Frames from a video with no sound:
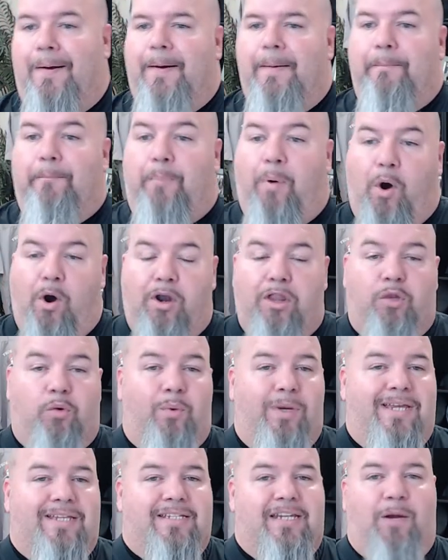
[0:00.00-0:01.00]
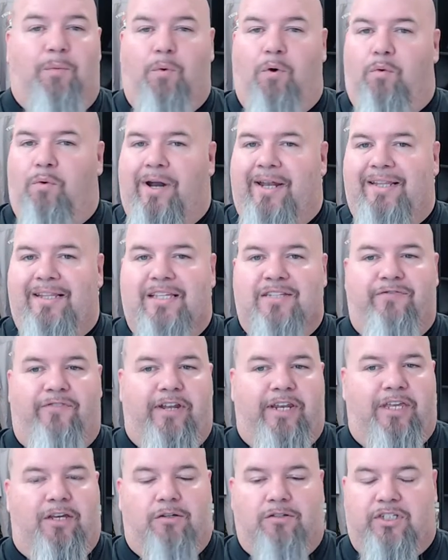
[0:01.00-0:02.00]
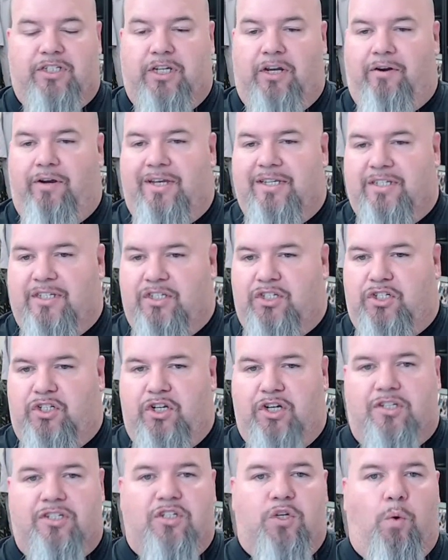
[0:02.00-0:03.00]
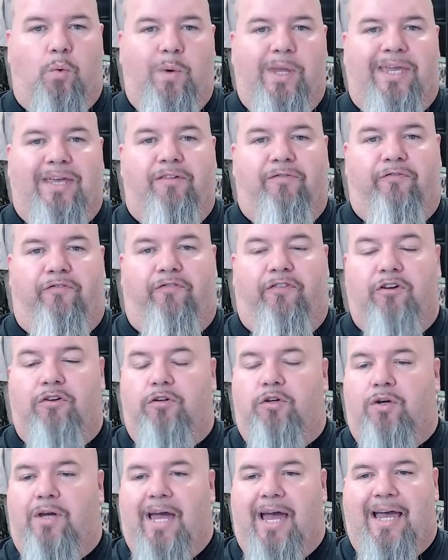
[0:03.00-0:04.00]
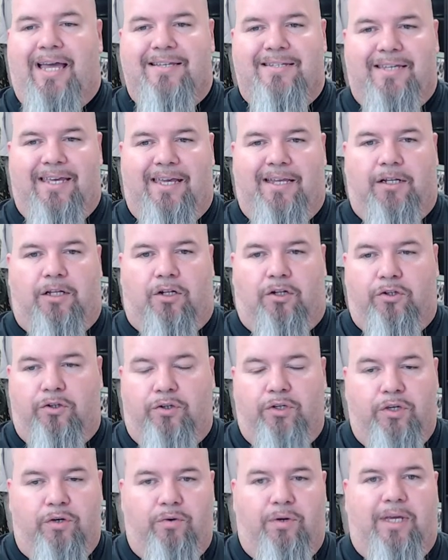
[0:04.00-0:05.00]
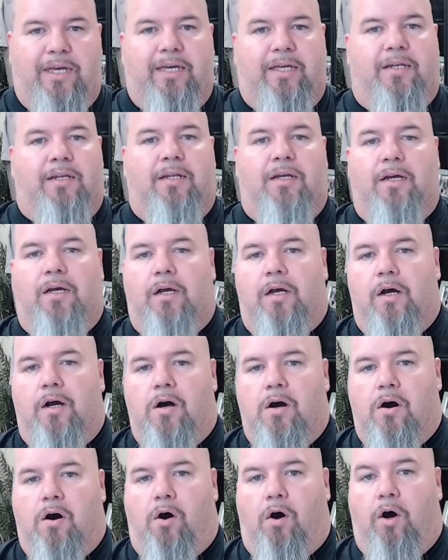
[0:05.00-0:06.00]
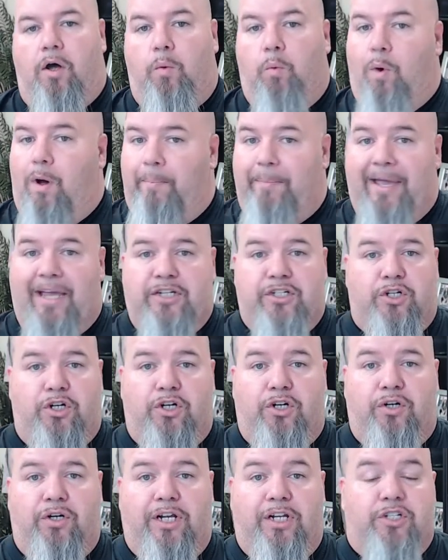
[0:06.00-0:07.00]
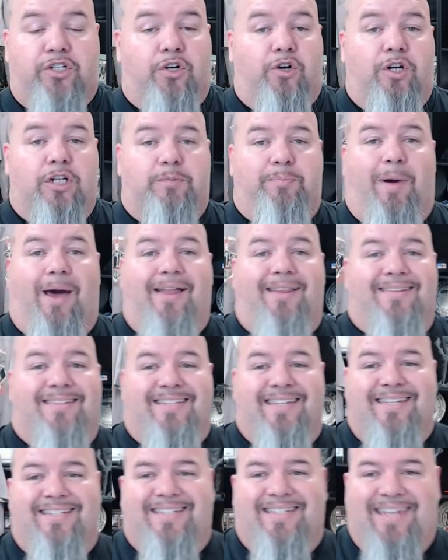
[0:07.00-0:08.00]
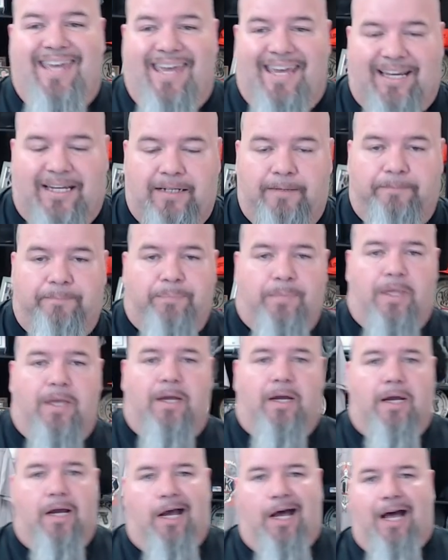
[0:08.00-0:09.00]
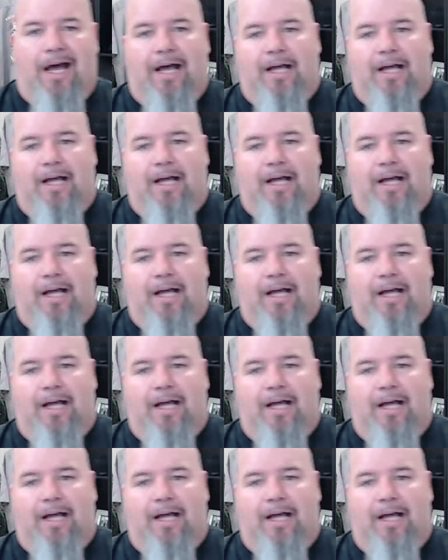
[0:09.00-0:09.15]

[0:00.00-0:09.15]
Part of the reason that we're running this video series is just so we can fill you guys in, clue you in on what makes your insurance policies tick. Uh,